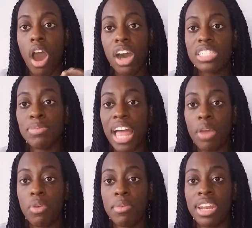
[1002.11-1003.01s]
us
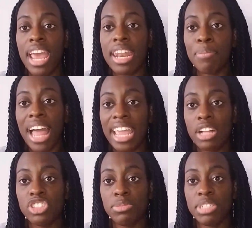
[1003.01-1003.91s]
black women and black
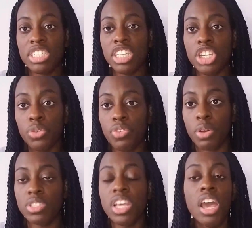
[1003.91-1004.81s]
LGBTQ folks,